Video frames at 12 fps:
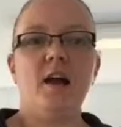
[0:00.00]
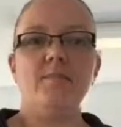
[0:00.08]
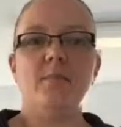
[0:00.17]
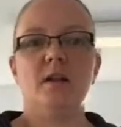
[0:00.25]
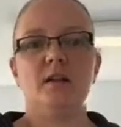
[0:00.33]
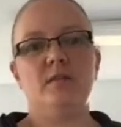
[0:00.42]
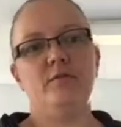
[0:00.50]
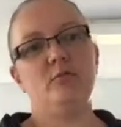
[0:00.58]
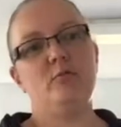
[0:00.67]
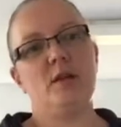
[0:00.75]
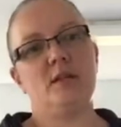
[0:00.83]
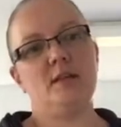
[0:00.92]
I'm Melanie
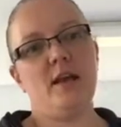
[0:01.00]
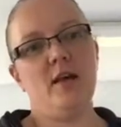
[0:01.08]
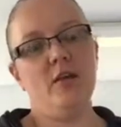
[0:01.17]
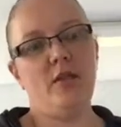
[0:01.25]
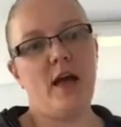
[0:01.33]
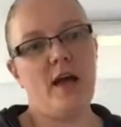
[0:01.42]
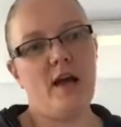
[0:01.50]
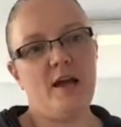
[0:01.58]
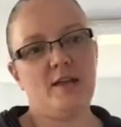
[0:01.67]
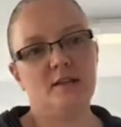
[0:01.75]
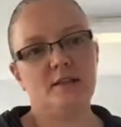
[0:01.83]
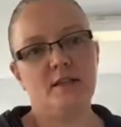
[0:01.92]
from Riding to Health,
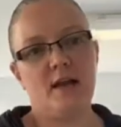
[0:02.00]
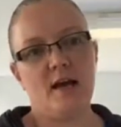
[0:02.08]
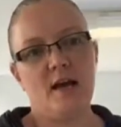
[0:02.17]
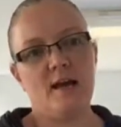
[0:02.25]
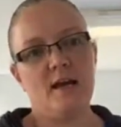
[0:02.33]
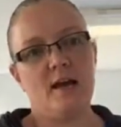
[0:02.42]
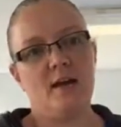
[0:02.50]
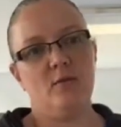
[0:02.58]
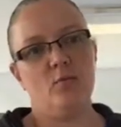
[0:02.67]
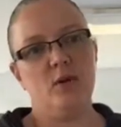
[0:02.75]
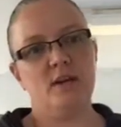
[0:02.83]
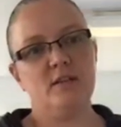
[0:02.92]
and
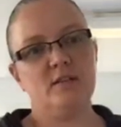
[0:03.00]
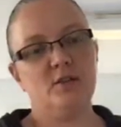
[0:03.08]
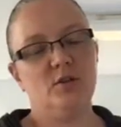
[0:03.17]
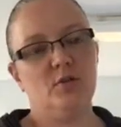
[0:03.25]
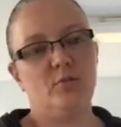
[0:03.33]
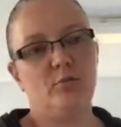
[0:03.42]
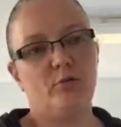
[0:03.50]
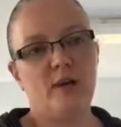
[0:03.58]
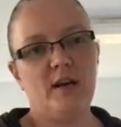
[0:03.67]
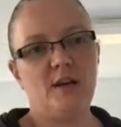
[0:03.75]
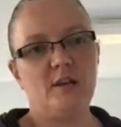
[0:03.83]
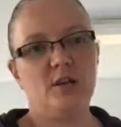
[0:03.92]
I wanted to
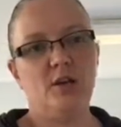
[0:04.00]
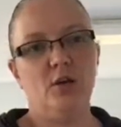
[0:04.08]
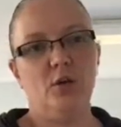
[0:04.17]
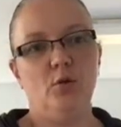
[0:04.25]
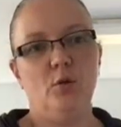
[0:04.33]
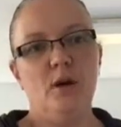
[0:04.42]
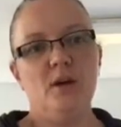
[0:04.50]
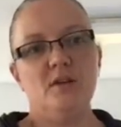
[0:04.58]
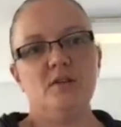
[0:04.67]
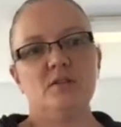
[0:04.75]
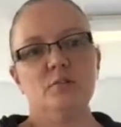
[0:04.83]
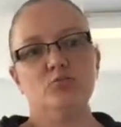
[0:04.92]
bring to you
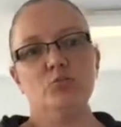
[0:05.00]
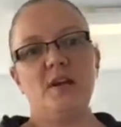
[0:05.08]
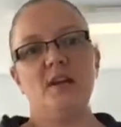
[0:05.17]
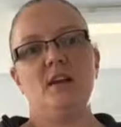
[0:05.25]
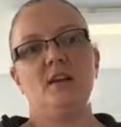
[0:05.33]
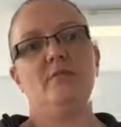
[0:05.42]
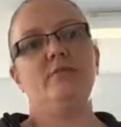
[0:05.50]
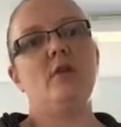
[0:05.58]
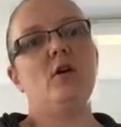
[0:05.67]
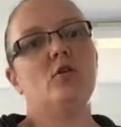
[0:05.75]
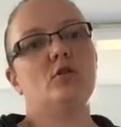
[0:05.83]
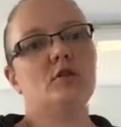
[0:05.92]
some regular
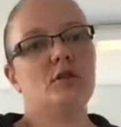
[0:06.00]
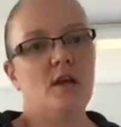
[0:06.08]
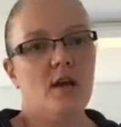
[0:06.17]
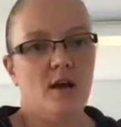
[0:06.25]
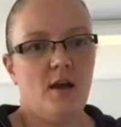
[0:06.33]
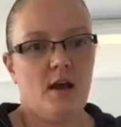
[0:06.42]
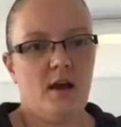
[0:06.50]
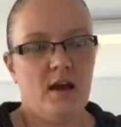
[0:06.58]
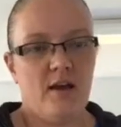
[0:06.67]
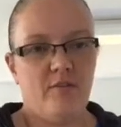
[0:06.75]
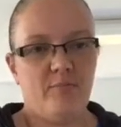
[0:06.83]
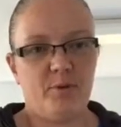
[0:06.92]
vlogs. I
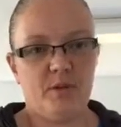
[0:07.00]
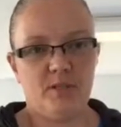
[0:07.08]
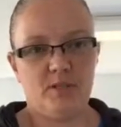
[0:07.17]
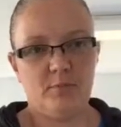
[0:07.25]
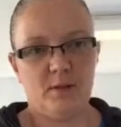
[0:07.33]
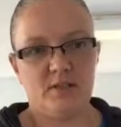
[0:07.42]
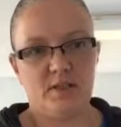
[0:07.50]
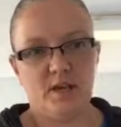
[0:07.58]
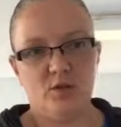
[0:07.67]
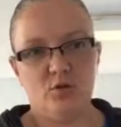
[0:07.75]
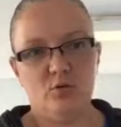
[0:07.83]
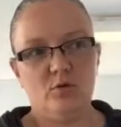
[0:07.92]
have put it into my
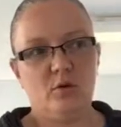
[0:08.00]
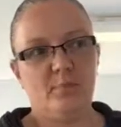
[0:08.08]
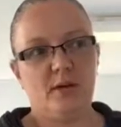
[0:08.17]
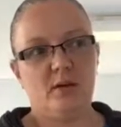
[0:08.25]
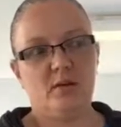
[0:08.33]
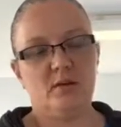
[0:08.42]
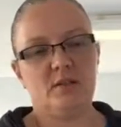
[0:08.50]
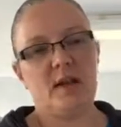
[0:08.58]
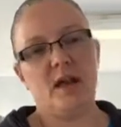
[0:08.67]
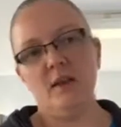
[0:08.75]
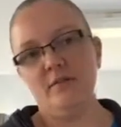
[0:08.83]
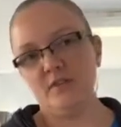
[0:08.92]
schedule because
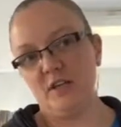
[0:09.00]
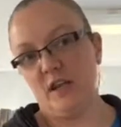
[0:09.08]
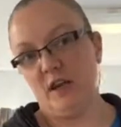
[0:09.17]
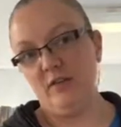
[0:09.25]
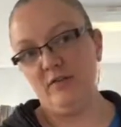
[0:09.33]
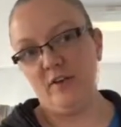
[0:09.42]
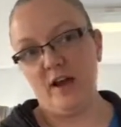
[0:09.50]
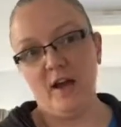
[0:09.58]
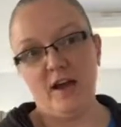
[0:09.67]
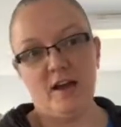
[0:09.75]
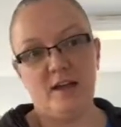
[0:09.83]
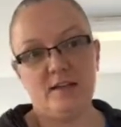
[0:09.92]
I love to give,
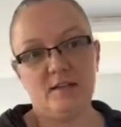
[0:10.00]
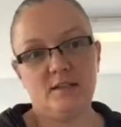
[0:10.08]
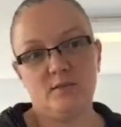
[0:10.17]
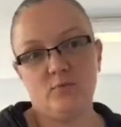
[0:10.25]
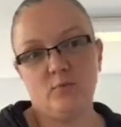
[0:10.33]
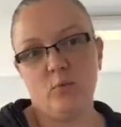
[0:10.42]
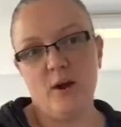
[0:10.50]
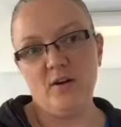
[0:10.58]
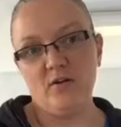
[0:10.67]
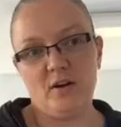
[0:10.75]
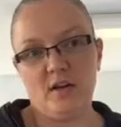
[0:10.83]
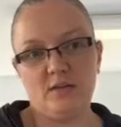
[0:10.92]
and why
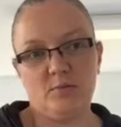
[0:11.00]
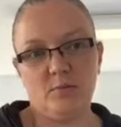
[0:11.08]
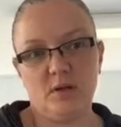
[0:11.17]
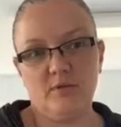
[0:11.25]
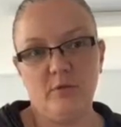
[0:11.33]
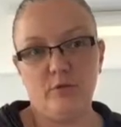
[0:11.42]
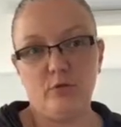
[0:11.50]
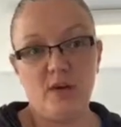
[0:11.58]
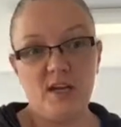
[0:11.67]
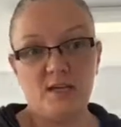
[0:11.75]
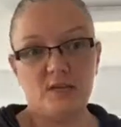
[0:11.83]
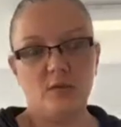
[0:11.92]
not get something for
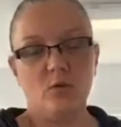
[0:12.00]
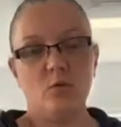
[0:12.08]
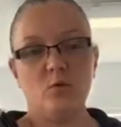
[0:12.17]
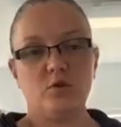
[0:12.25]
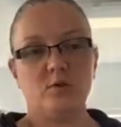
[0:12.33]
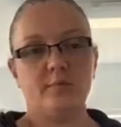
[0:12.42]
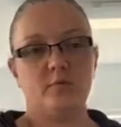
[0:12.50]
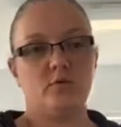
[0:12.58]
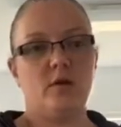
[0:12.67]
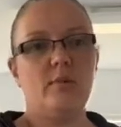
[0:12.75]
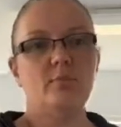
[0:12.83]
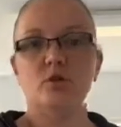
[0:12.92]
free? So
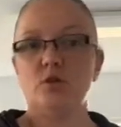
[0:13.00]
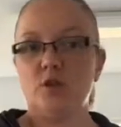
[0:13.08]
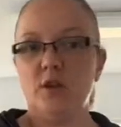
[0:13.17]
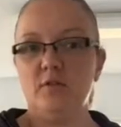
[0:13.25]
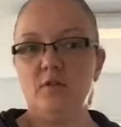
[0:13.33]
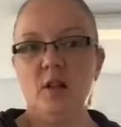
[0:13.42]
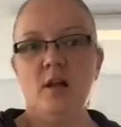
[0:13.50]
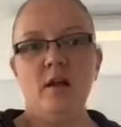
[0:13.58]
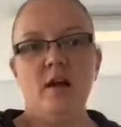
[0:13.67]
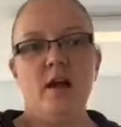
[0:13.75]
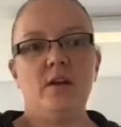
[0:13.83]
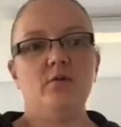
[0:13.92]
subscribe to the channel
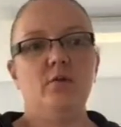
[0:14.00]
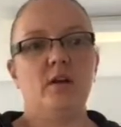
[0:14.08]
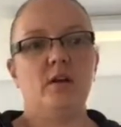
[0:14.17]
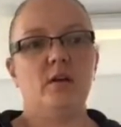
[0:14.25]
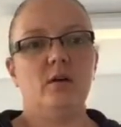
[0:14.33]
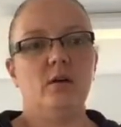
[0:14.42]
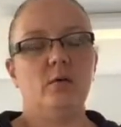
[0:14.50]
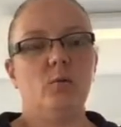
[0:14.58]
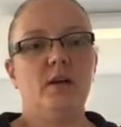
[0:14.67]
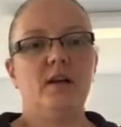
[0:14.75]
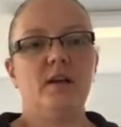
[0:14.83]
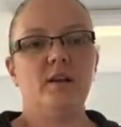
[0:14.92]
and you'll get a
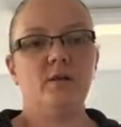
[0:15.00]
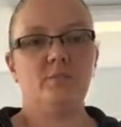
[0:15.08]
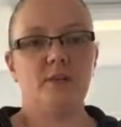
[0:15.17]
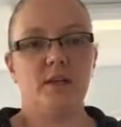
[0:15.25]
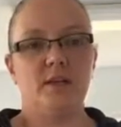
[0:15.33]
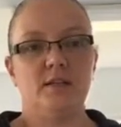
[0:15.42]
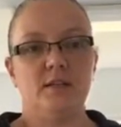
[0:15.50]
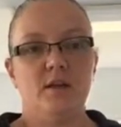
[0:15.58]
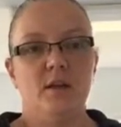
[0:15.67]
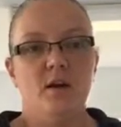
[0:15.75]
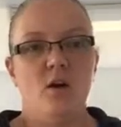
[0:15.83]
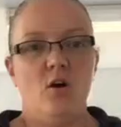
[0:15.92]
weekly update
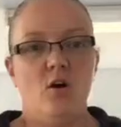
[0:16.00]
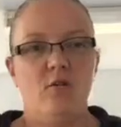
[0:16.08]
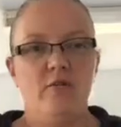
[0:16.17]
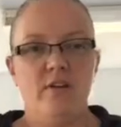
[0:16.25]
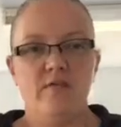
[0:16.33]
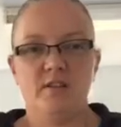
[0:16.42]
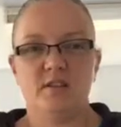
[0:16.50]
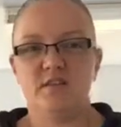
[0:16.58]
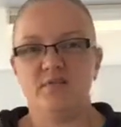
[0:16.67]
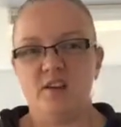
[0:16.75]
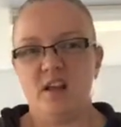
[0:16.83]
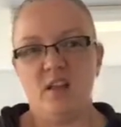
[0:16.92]
on various
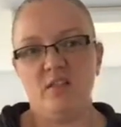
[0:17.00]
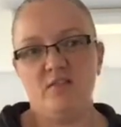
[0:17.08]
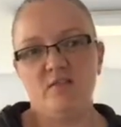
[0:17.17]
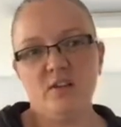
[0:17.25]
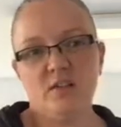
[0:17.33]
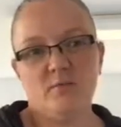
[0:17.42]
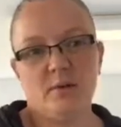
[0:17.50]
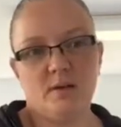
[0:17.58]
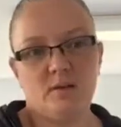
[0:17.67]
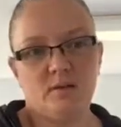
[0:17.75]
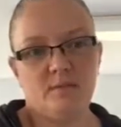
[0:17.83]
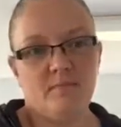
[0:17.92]
different health and fitness
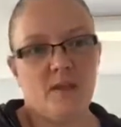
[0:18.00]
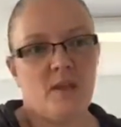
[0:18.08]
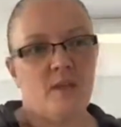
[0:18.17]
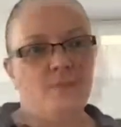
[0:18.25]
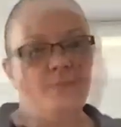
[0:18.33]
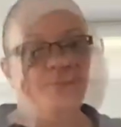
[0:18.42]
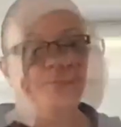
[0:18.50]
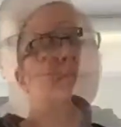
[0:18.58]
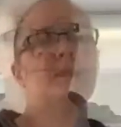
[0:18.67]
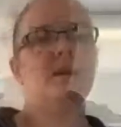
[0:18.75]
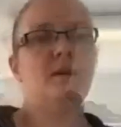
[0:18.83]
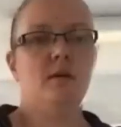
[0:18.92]
matters.
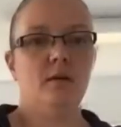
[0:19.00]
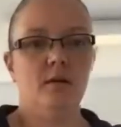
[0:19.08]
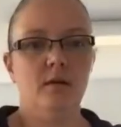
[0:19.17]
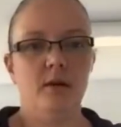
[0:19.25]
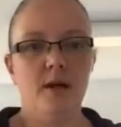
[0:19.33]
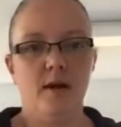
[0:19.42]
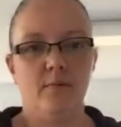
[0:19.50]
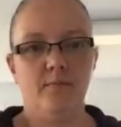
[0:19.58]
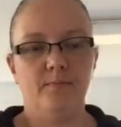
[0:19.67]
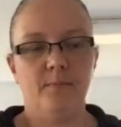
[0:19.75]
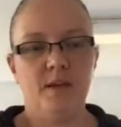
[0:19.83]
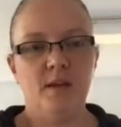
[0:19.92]
Now,
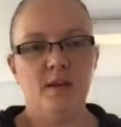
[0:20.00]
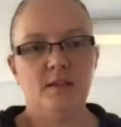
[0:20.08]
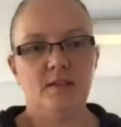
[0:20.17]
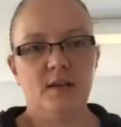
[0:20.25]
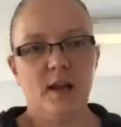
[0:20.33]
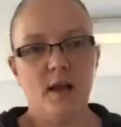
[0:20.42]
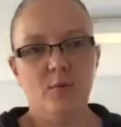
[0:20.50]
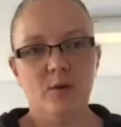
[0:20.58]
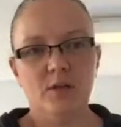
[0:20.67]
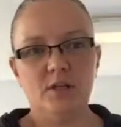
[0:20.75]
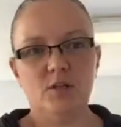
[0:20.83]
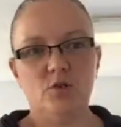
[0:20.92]
today I
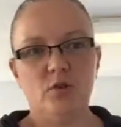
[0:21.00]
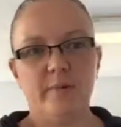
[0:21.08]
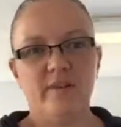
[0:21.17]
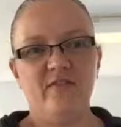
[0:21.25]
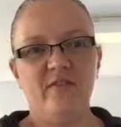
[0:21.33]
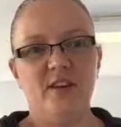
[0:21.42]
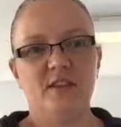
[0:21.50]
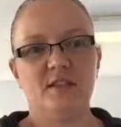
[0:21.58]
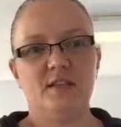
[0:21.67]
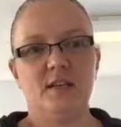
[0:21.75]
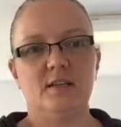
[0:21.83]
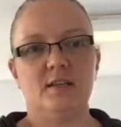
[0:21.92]
wanted to talk about
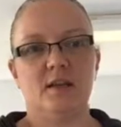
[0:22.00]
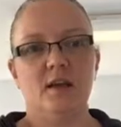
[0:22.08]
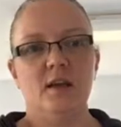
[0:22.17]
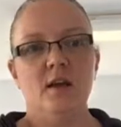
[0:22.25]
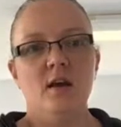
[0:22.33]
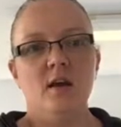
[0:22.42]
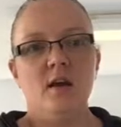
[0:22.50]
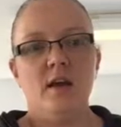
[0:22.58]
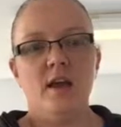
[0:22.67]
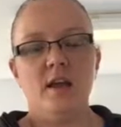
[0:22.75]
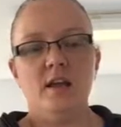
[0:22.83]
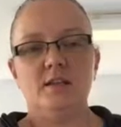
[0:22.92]
fitness testing.
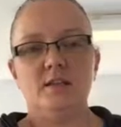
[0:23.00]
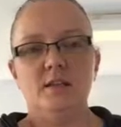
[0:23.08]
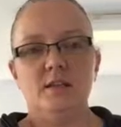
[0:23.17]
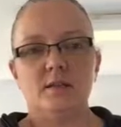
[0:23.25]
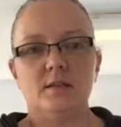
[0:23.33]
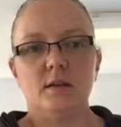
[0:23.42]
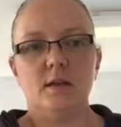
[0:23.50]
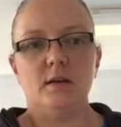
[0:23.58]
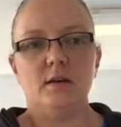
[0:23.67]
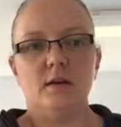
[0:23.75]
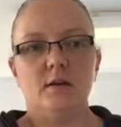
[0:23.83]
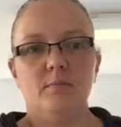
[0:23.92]
It is
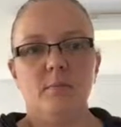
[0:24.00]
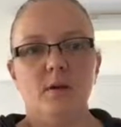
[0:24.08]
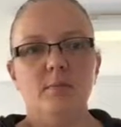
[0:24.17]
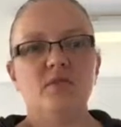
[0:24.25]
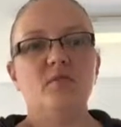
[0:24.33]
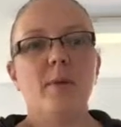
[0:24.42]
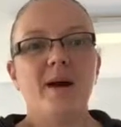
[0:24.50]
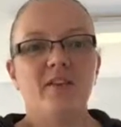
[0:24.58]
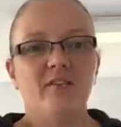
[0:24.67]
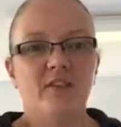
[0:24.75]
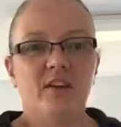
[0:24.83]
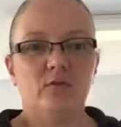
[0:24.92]
a bit of a
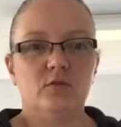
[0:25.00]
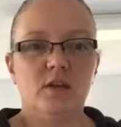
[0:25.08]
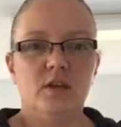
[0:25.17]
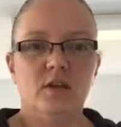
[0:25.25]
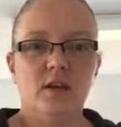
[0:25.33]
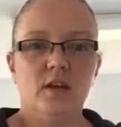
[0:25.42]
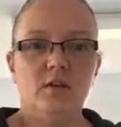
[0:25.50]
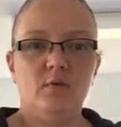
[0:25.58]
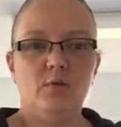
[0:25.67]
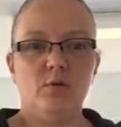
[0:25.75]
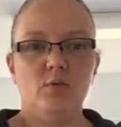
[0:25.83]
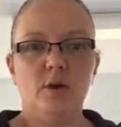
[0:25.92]
minefield.
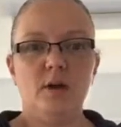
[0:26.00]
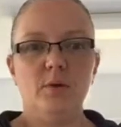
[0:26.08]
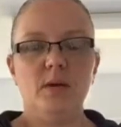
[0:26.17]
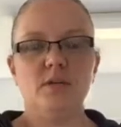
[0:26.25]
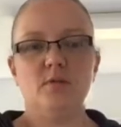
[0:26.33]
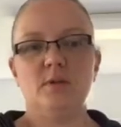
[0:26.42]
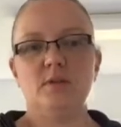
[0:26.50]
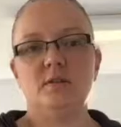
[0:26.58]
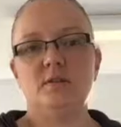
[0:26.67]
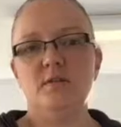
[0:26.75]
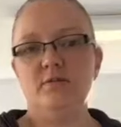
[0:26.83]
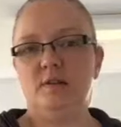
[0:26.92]
Now, the way we do it
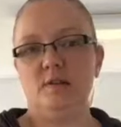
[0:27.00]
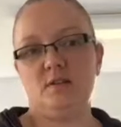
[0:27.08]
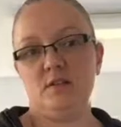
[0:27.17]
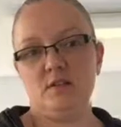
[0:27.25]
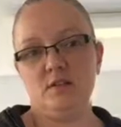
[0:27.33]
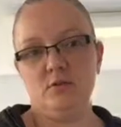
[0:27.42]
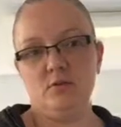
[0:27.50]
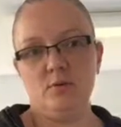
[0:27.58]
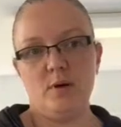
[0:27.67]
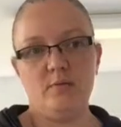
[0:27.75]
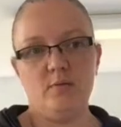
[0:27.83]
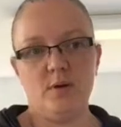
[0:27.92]
is different
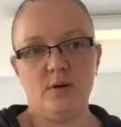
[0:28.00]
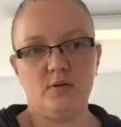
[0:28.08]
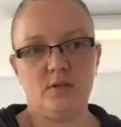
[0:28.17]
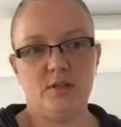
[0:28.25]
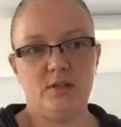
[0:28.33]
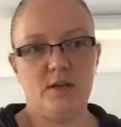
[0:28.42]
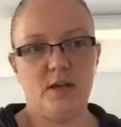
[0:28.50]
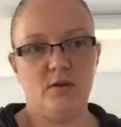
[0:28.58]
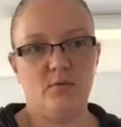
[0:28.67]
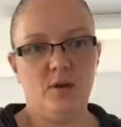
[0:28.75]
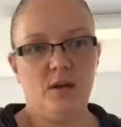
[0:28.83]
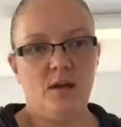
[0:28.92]
to everyone else in
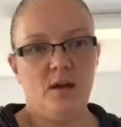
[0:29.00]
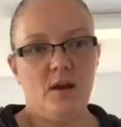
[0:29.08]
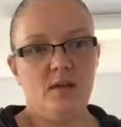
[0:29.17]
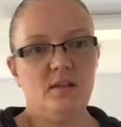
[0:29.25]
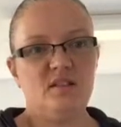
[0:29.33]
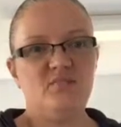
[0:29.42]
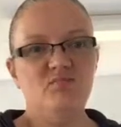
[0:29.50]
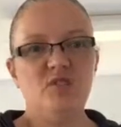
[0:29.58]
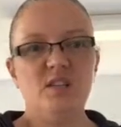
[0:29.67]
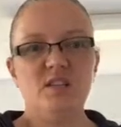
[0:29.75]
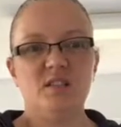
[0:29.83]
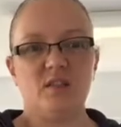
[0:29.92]
town, and there's some
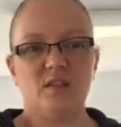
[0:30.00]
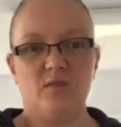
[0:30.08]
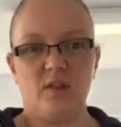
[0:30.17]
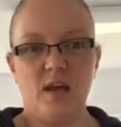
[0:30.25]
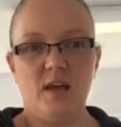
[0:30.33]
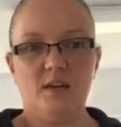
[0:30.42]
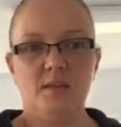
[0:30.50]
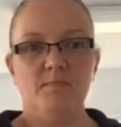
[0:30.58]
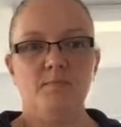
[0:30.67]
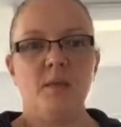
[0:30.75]
reasons for that.